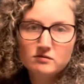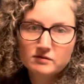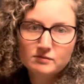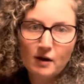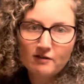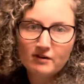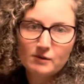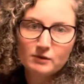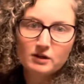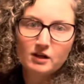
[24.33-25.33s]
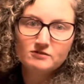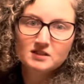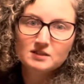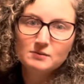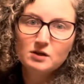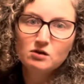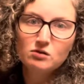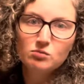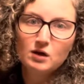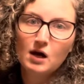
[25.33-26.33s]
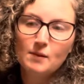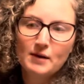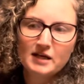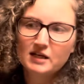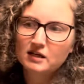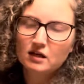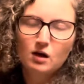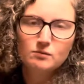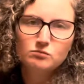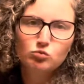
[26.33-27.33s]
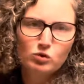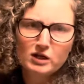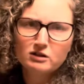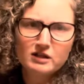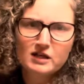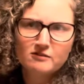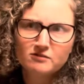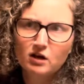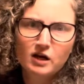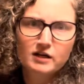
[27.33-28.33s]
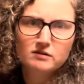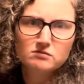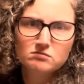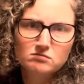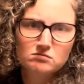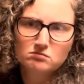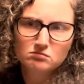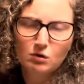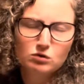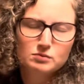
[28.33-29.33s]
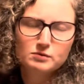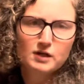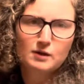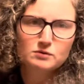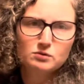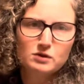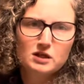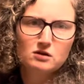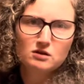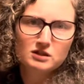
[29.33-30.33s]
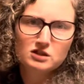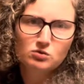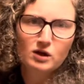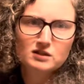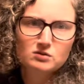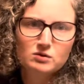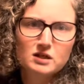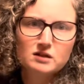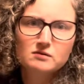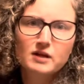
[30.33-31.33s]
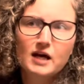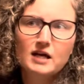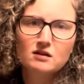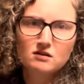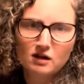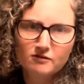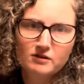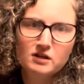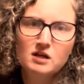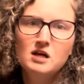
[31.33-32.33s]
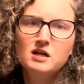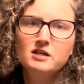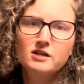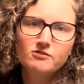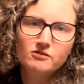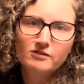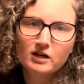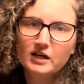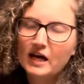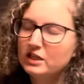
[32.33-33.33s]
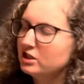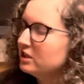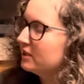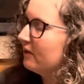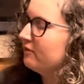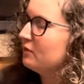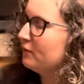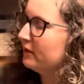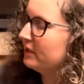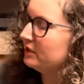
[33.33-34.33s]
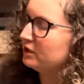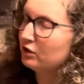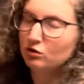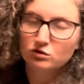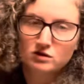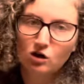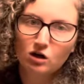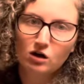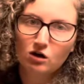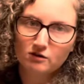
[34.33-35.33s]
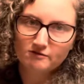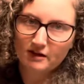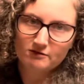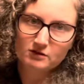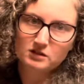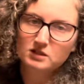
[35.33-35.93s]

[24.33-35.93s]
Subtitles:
My family loves this meal. I make it weekly, if not multiple times a week, or at least twice a week. They love it. Different variations of it, but these noodles are our favorite.